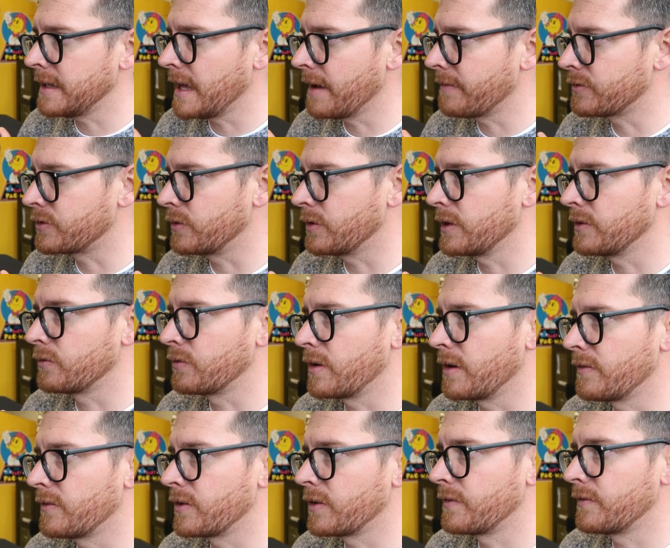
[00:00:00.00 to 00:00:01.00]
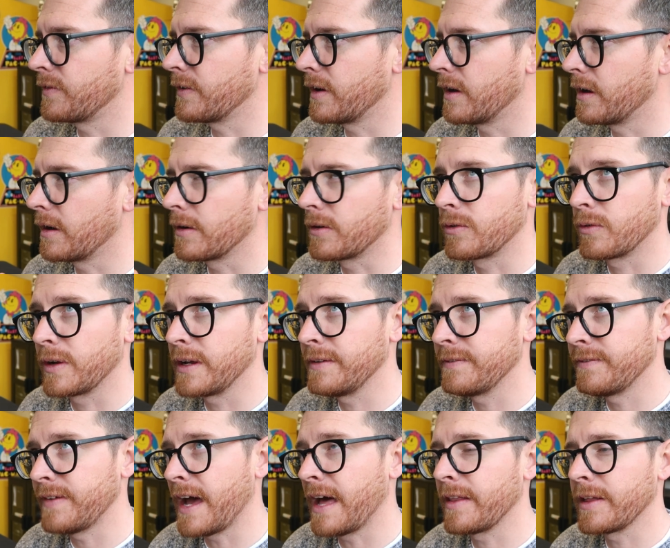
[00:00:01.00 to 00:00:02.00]
They have Green River, uh,
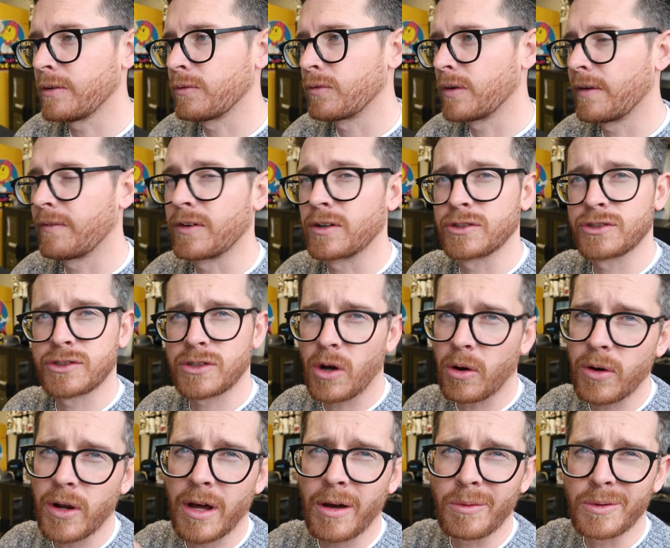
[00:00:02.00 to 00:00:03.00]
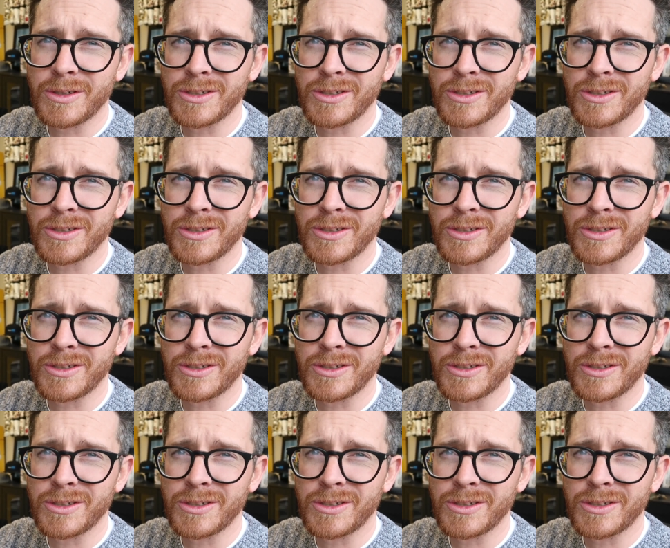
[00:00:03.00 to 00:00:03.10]
Green Valley River soda,